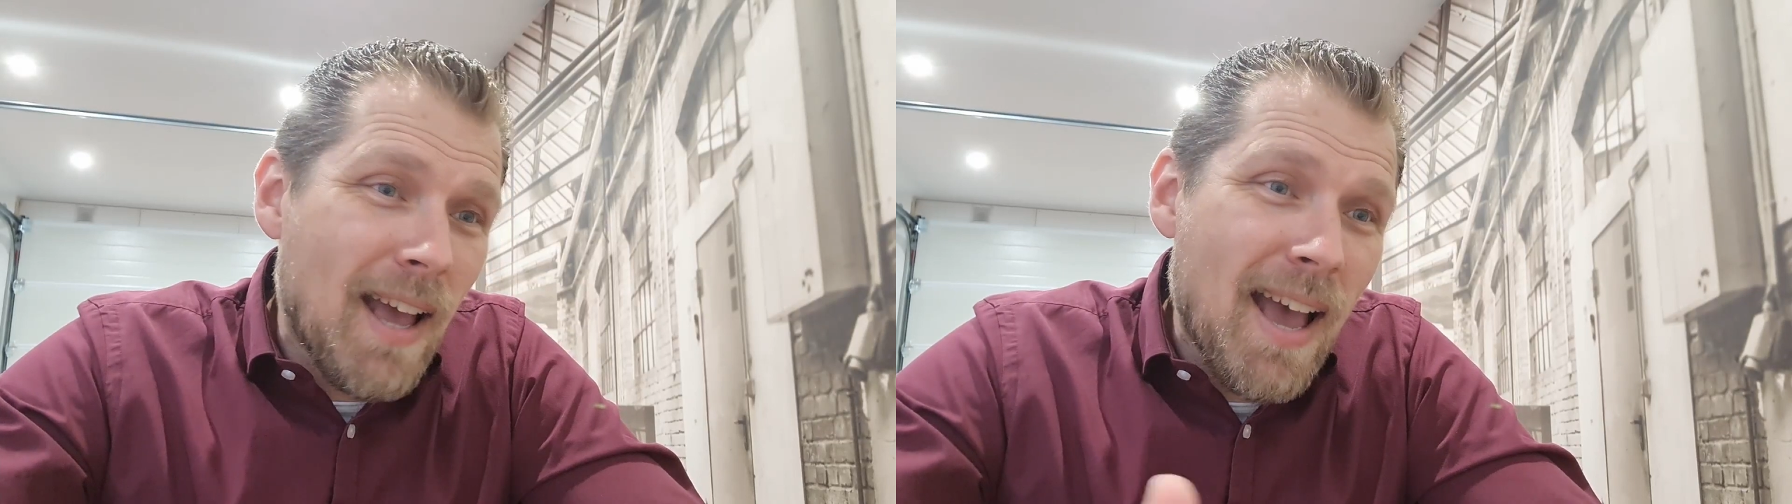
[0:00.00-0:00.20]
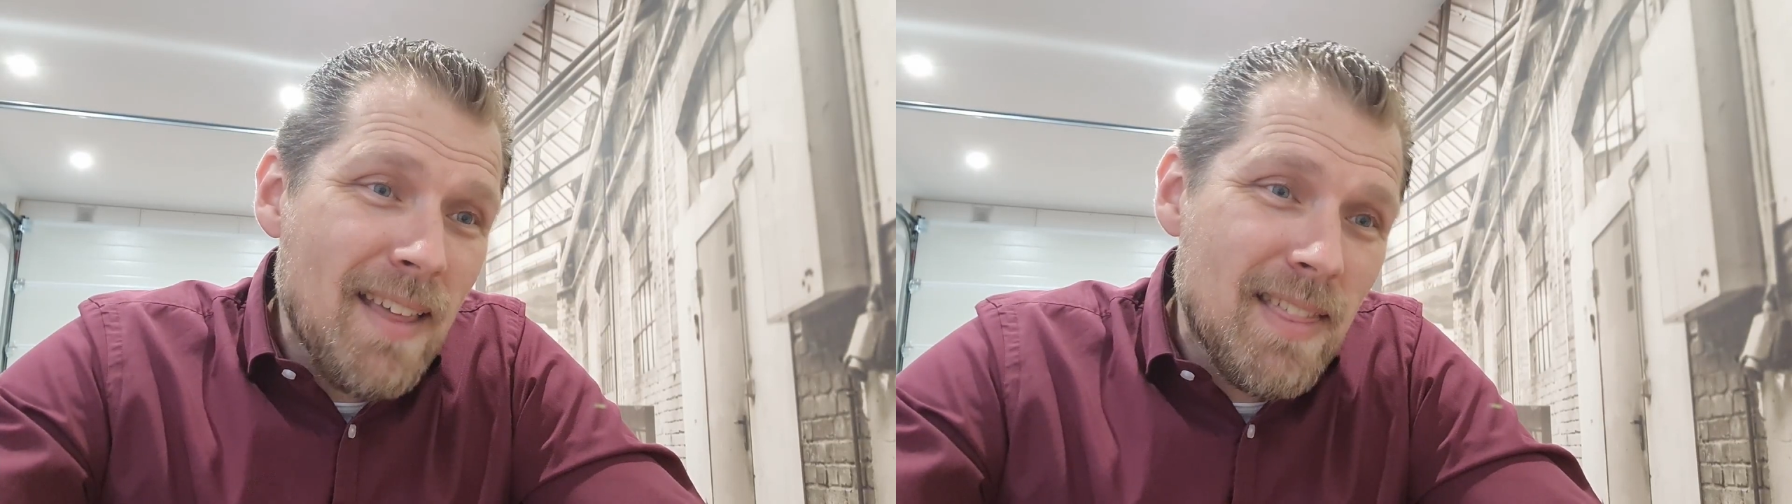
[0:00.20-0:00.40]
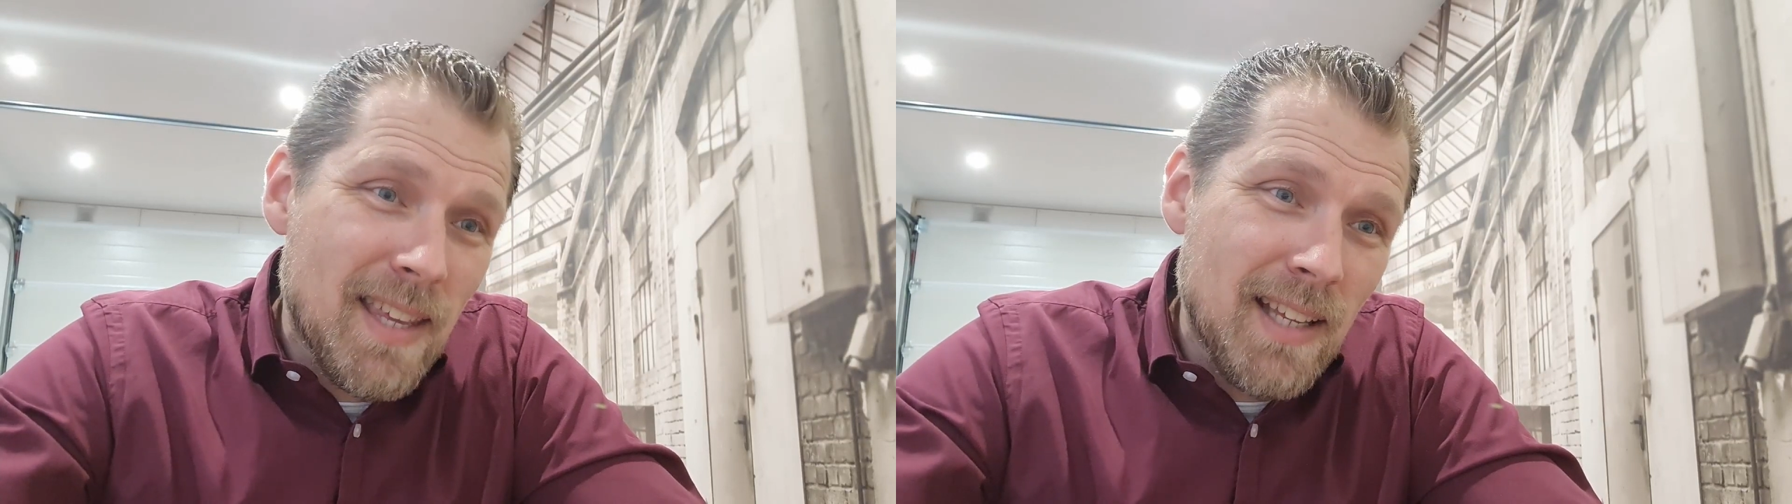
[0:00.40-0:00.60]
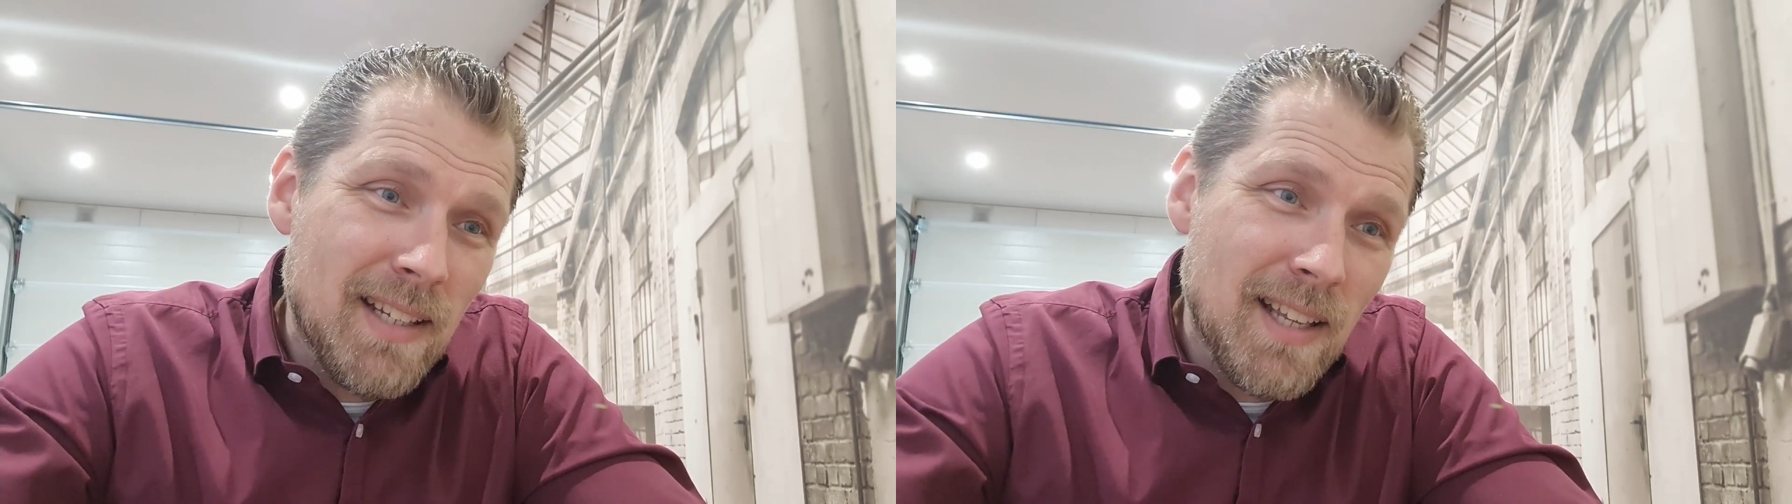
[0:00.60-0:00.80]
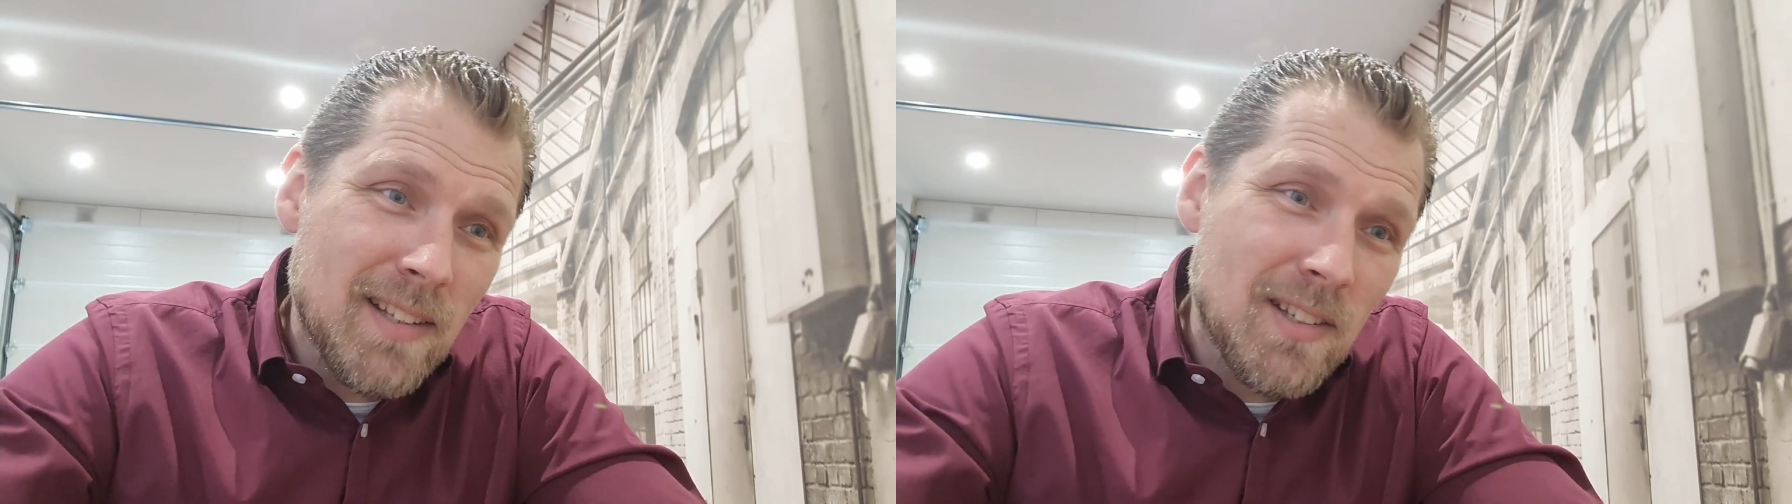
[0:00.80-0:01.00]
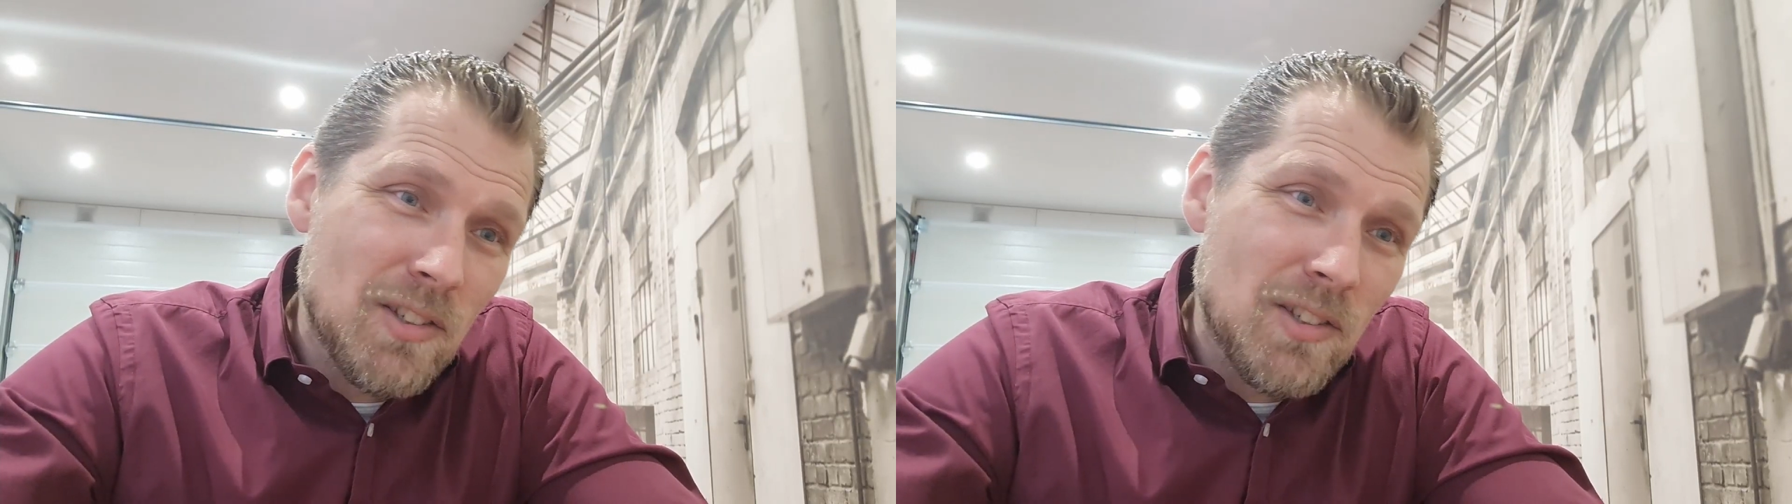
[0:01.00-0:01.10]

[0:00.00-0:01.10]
I think that